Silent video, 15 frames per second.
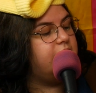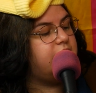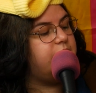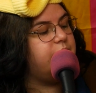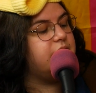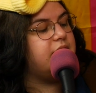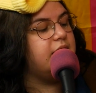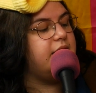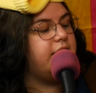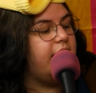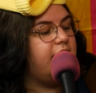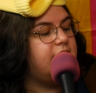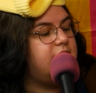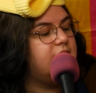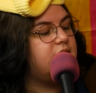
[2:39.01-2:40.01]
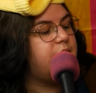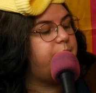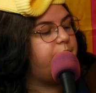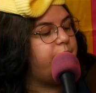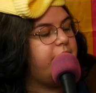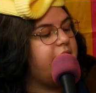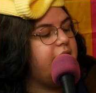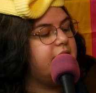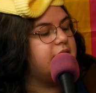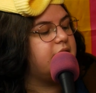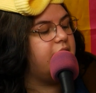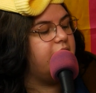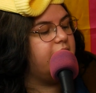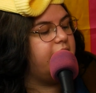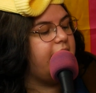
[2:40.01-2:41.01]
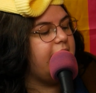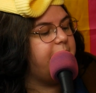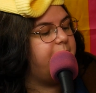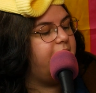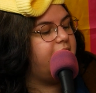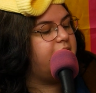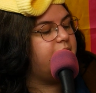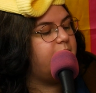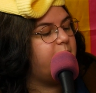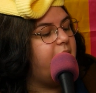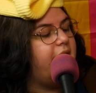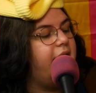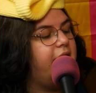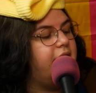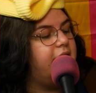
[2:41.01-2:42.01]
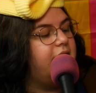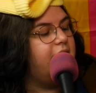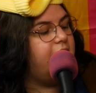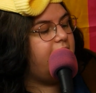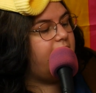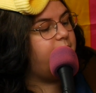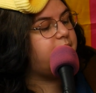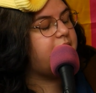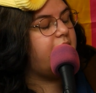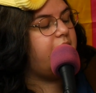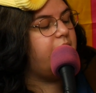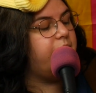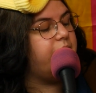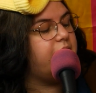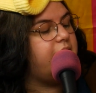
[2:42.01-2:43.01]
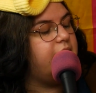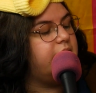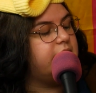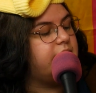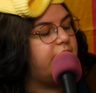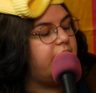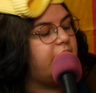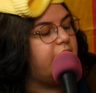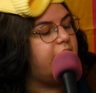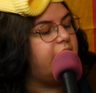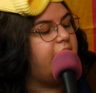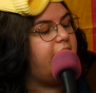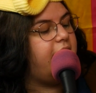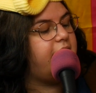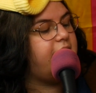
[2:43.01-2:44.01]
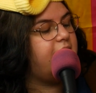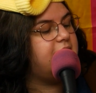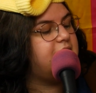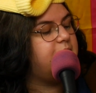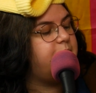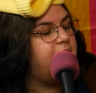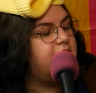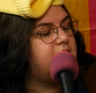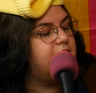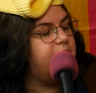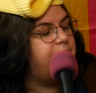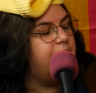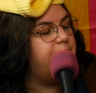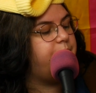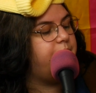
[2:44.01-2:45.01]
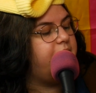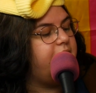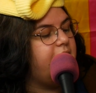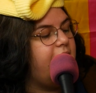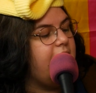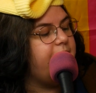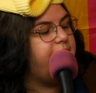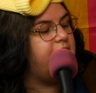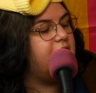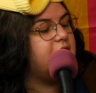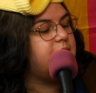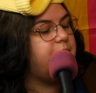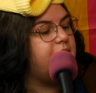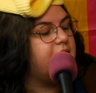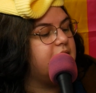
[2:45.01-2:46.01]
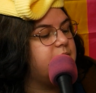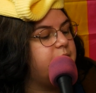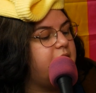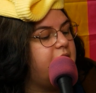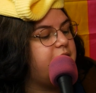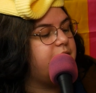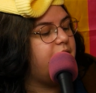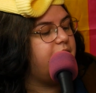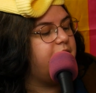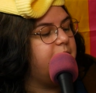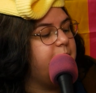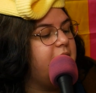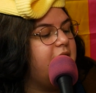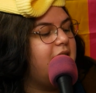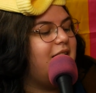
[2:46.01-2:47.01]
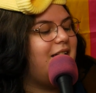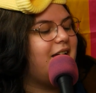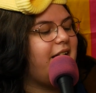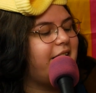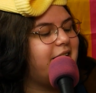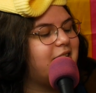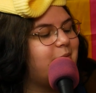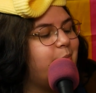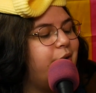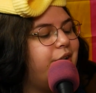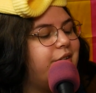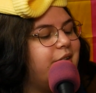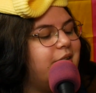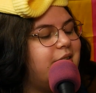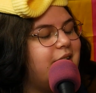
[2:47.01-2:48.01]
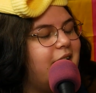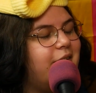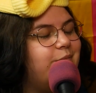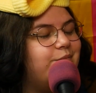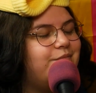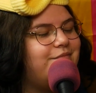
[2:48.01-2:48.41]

She was the nicest, prettiest girl I'd met in a while. I was head over heels for her, and I guess it must have been pretty obvious because when I told him, he kind of smirked and said,